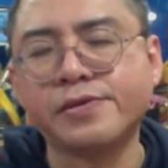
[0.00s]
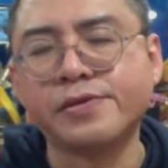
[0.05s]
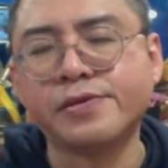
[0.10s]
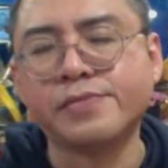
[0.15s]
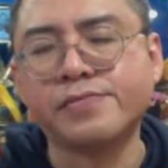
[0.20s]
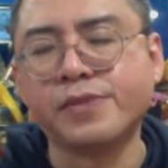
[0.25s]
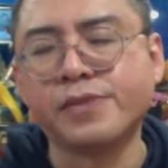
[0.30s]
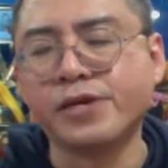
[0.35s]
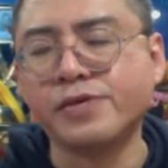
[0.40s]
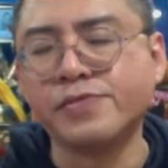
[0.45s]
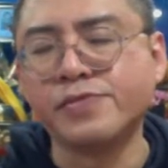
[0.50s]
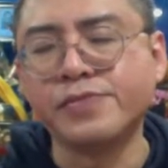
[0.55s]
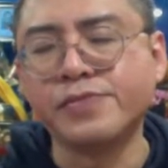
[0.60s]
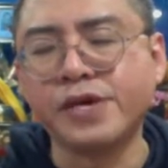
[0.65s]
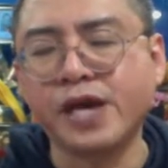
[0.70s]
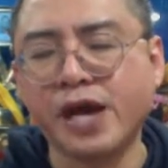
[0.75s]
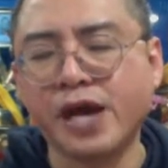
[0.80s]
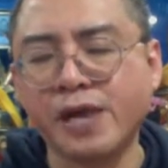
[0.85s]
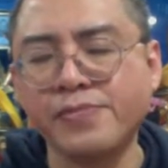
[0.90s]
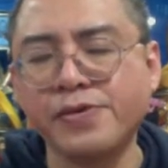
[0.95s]
May you be
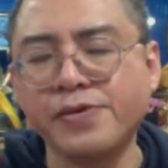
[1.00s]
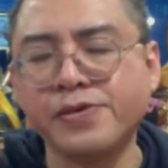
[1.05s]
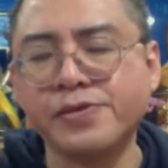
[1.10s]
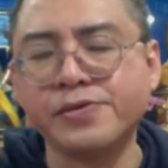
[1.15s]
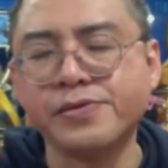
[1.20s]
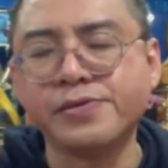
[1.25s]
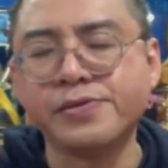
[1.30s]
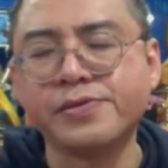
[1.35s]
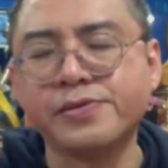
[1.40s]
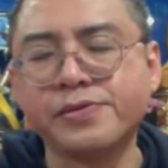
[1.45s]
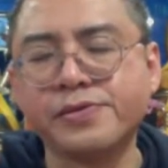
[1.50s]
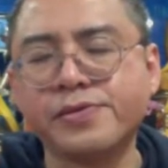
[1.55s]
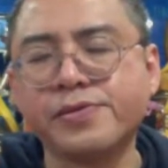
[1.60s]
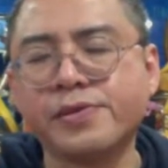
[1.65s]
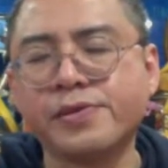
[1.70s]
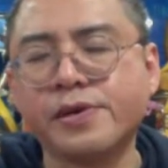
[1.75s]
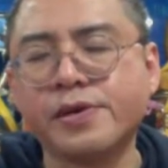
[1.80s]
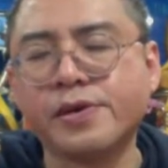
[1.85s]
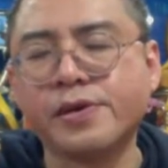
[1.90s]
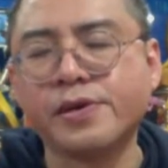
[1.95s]
happy.
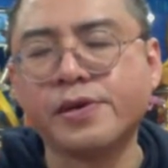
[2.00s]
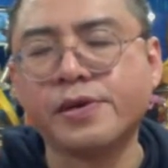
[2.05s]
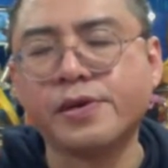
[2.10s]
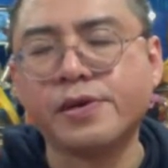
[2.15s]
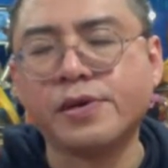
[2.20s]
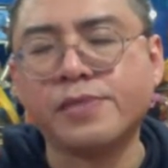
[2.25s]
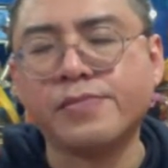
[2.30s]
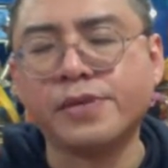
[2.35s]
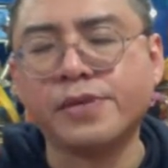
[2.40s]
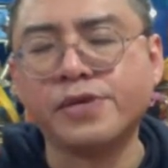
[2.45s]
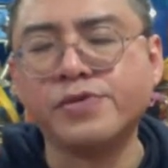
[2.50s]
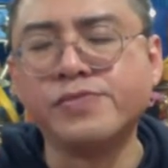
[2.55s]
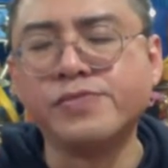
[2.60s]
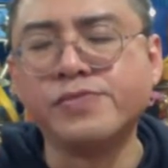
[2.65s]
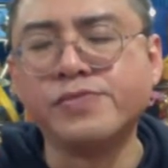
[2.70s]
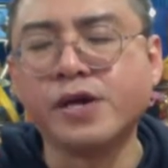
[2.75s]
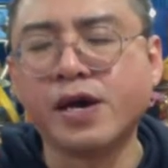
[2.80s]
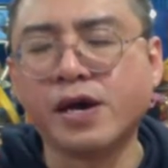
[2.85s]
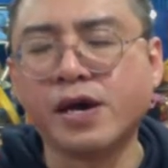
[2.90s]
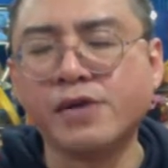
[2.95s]
May you
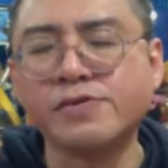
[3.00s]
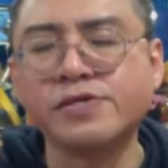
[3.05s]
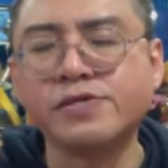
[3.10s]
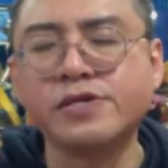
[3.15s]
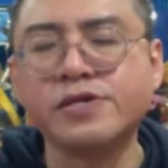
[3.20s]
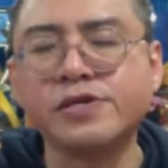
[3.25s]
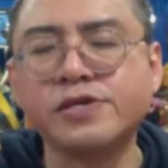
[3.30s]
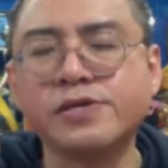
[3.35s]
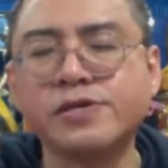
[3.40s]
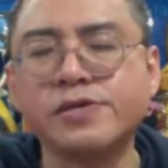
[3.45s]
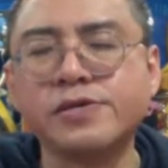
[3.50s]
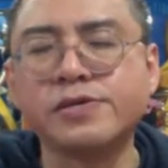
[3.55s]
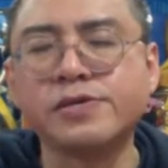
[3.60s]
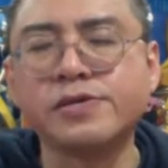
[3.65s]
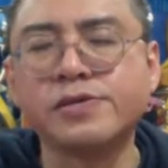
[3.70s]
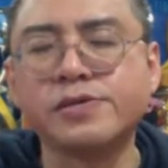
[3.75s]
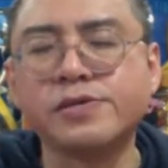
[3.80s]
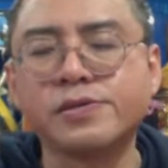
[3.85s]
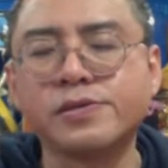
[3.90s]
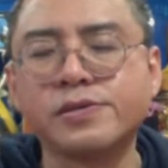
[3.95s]
be healthy.
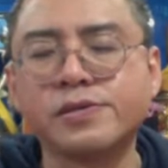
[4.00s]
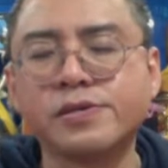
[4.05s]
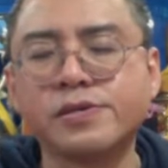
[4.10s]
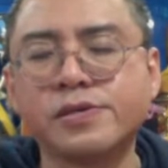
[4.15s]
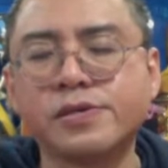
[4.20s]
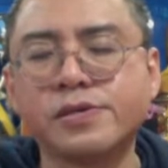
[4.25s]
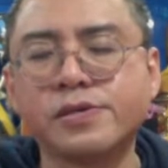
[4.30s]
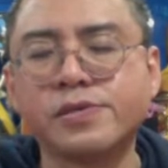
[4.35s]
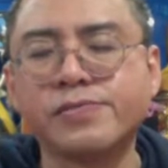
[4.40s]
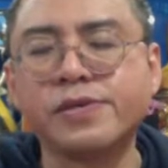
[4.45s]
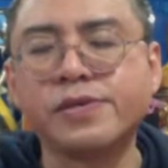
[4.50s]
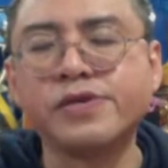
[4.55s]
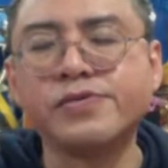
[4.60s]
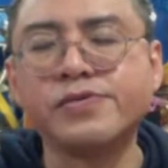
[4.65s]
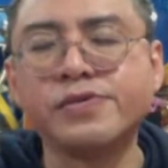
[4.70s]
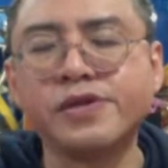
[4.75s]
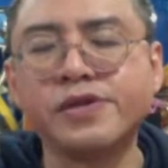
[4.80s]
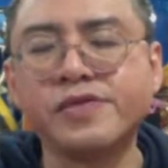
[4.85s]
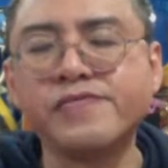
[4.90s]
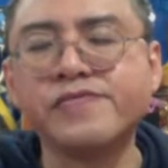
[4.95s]
May you
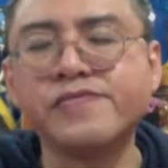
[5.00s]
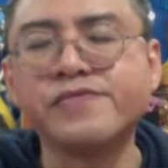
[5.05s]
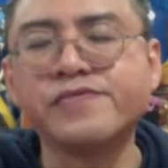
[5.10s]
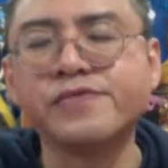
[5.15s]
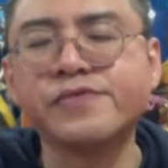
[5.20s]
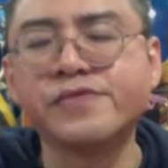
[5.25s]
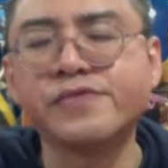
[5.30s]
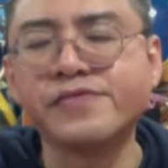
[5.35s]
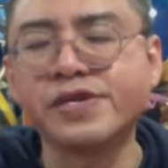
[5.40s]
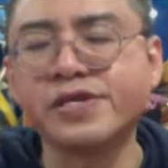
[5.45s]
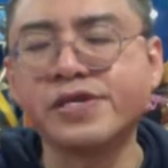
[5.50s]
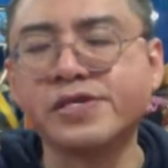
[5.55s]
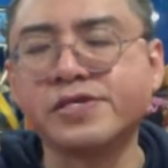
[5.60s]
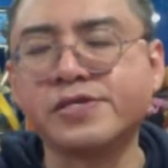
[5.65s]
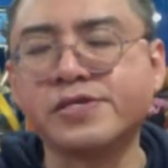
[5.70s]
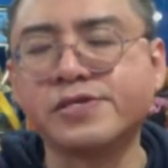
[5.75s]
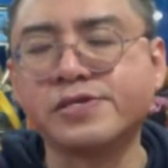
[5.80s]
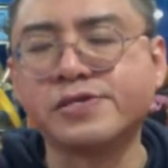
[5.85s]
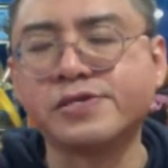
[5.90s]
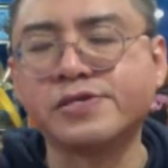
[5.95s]
live with
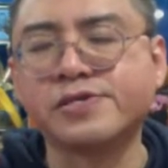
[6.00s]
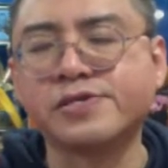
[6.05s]
ease.